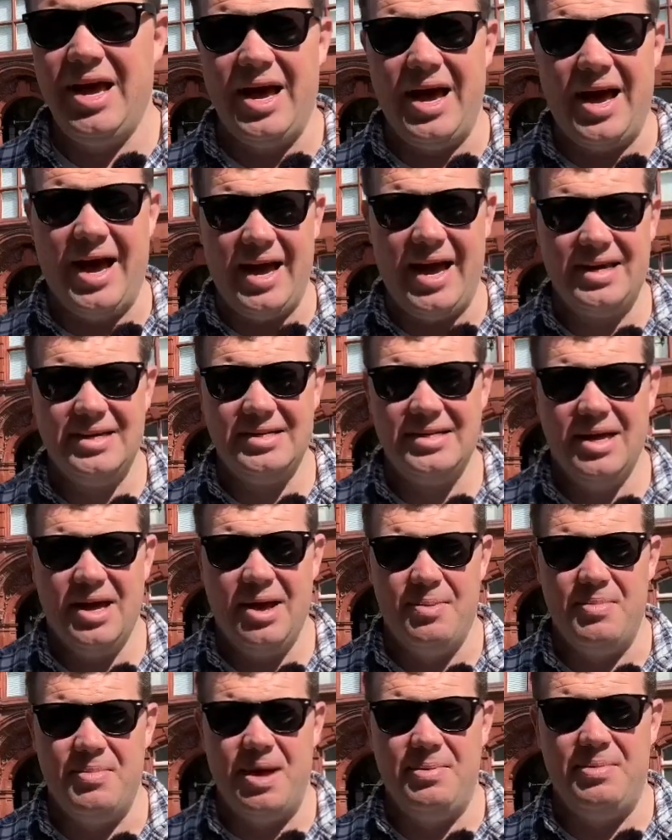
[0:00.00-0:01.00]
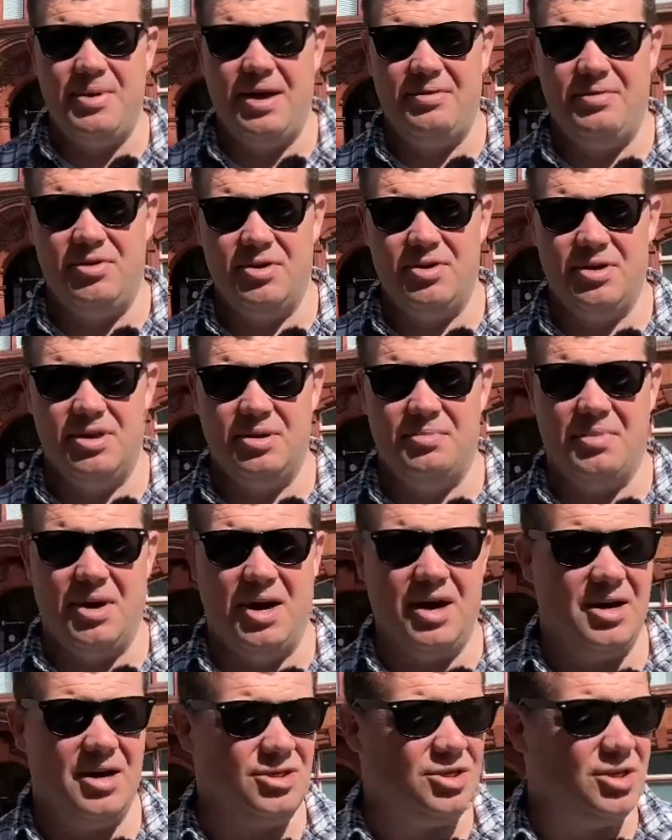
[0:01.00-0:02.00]
and maybe have a look at the
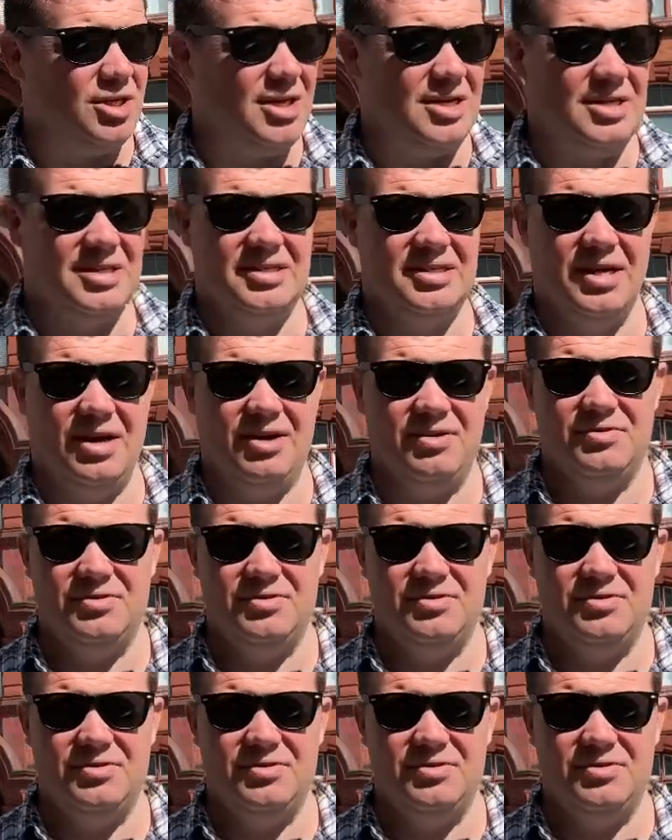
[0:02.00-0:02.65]
march itself.